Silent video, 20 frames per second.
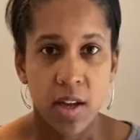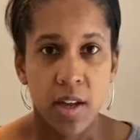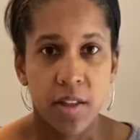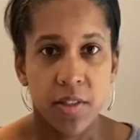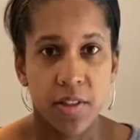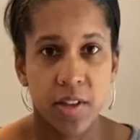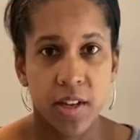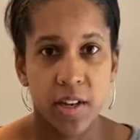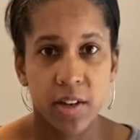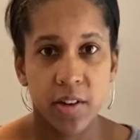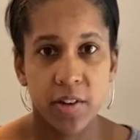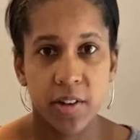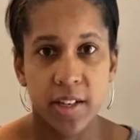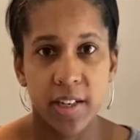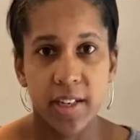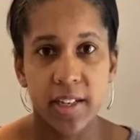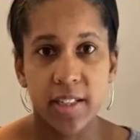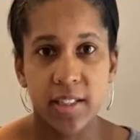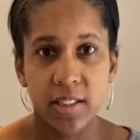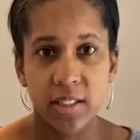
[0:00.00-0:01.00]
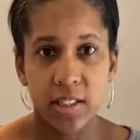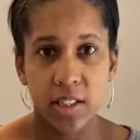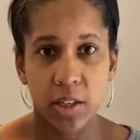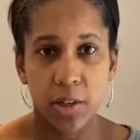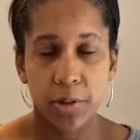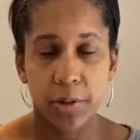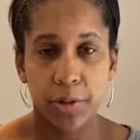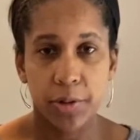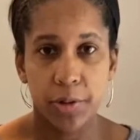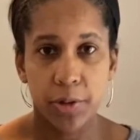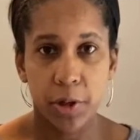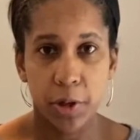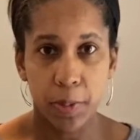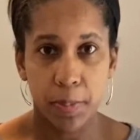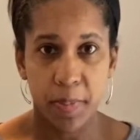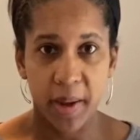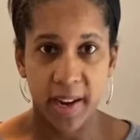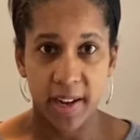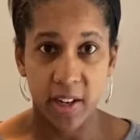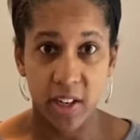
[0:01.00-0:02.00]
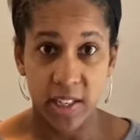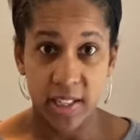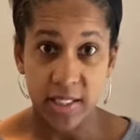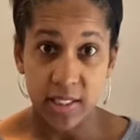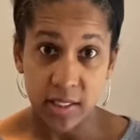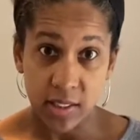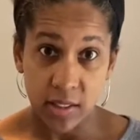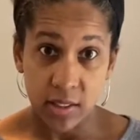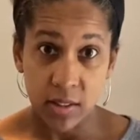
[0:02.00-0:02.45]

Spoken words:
The ingredients include your berries.